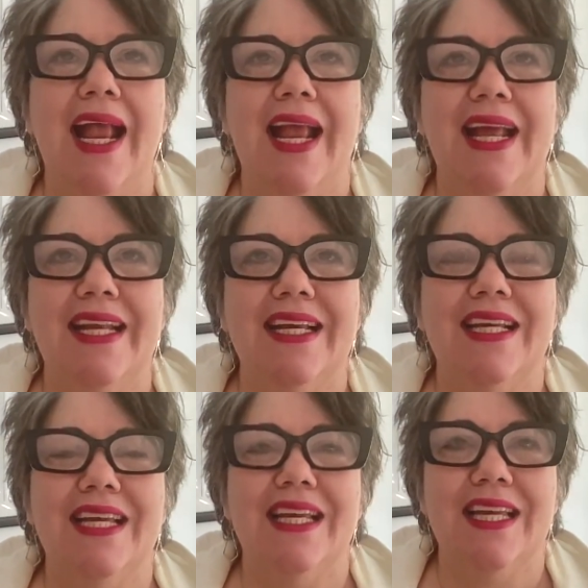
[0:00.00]
it
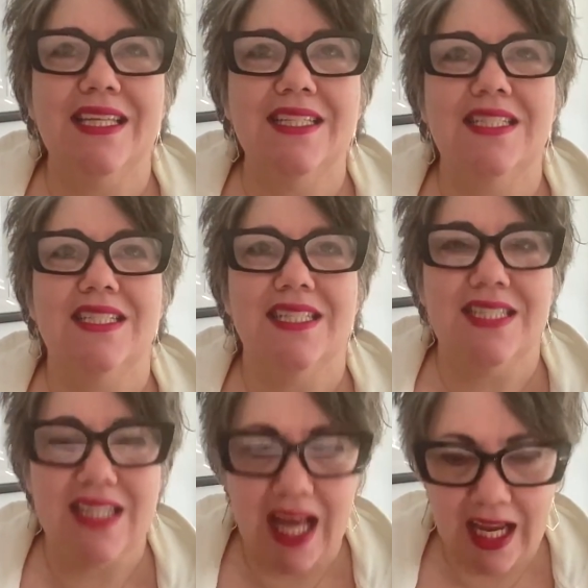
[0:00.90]
is
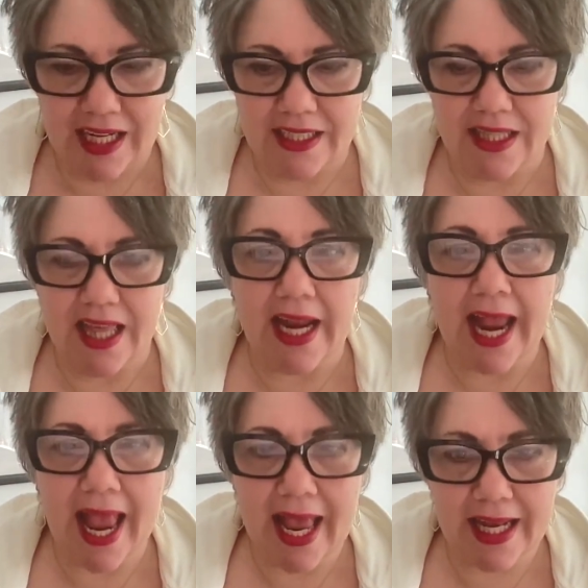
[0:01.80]
designed that
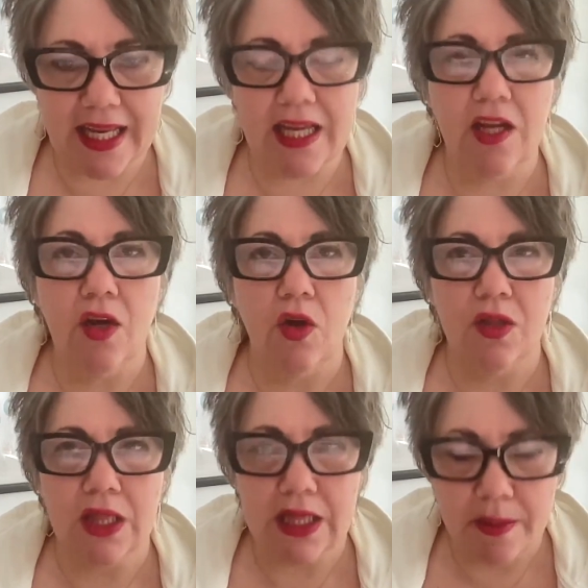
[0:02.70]
any
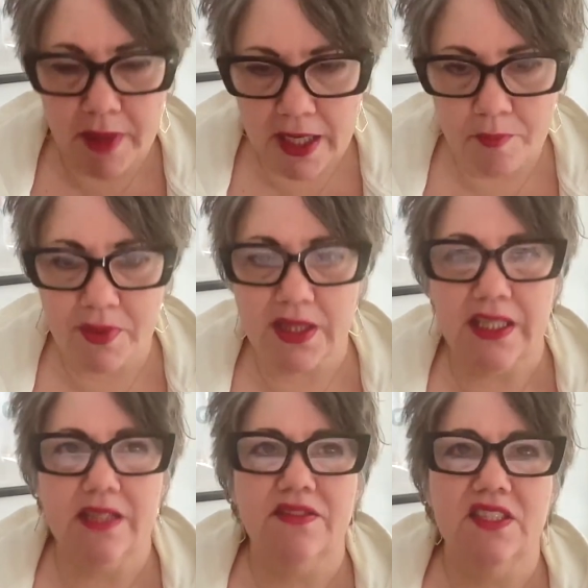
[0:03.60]
limiting
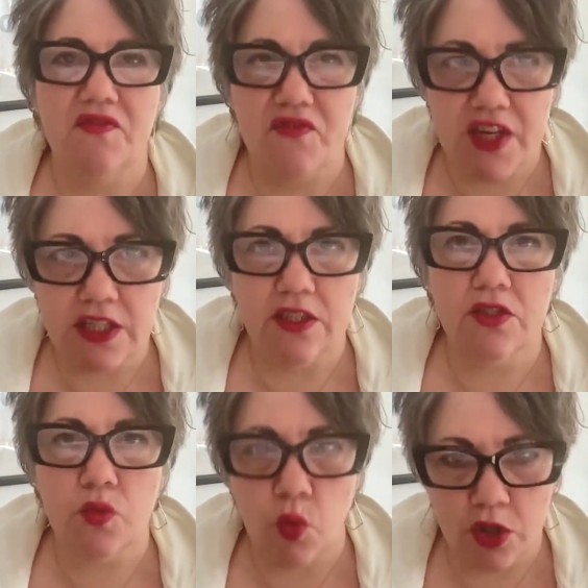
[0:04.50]
beliefs,
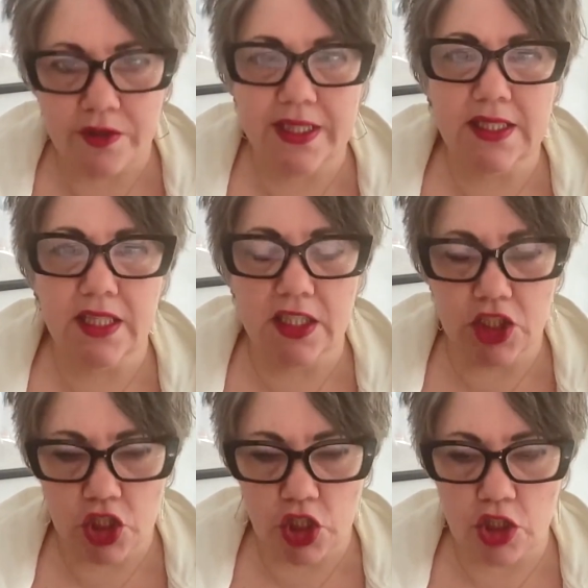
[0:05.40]
fears, worries,
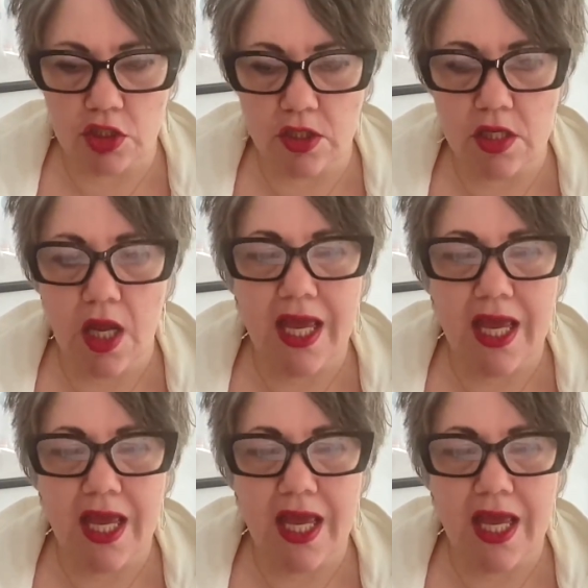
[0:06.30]
concerns